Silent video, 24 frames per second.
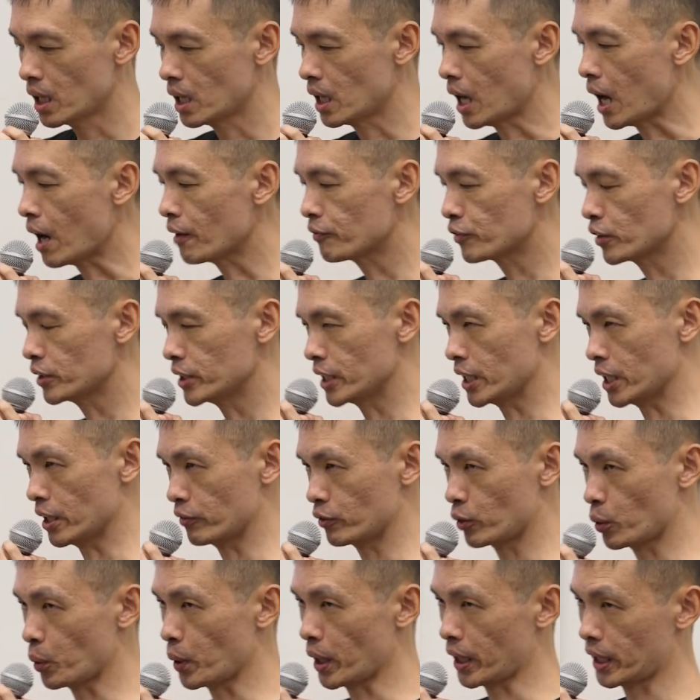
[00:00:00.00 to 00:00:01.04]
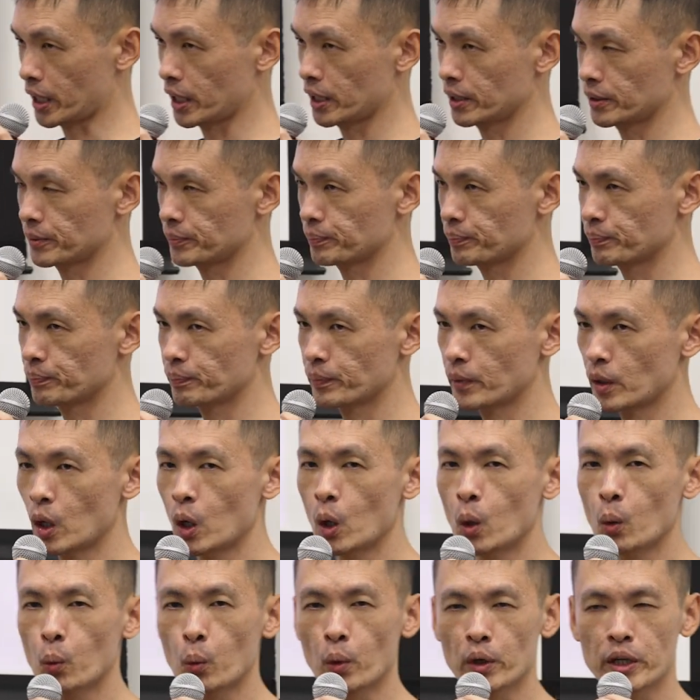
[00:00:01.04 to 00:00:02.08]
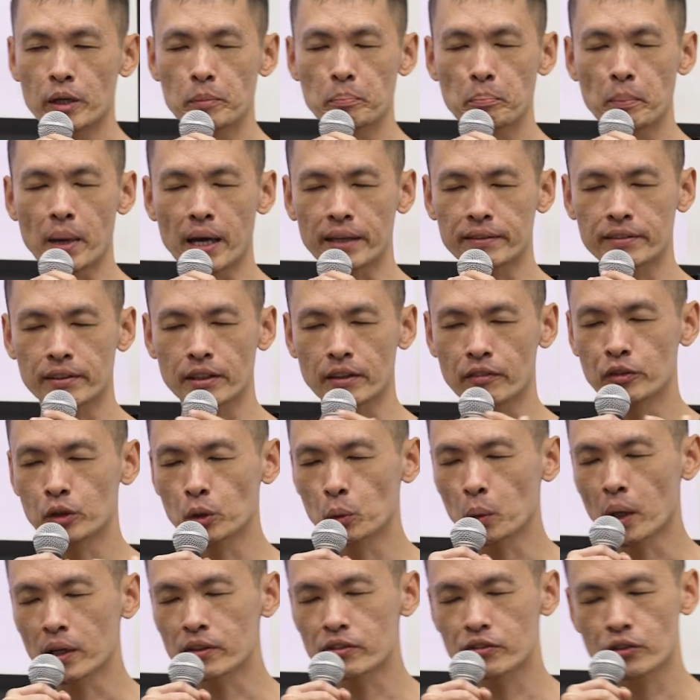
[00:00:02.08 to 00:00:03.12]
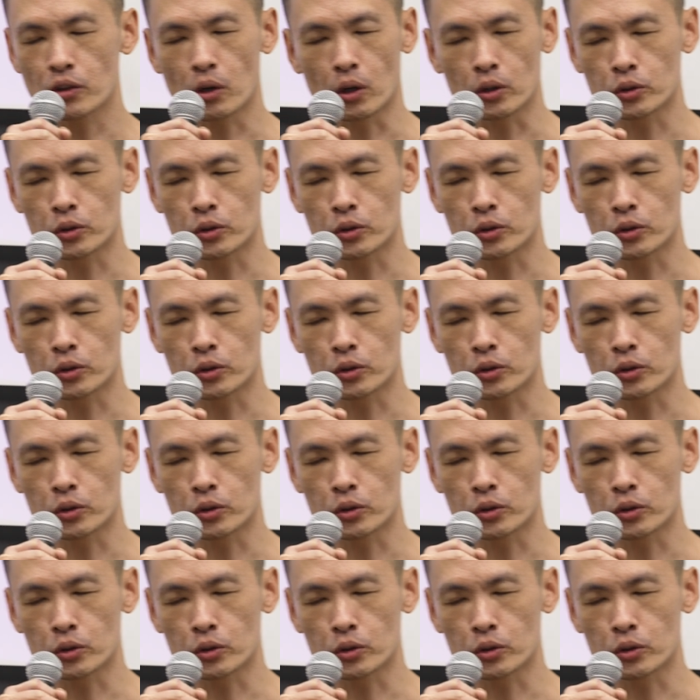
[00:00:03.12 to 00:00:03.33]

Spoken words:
After the earthquake, would it matter if no one saw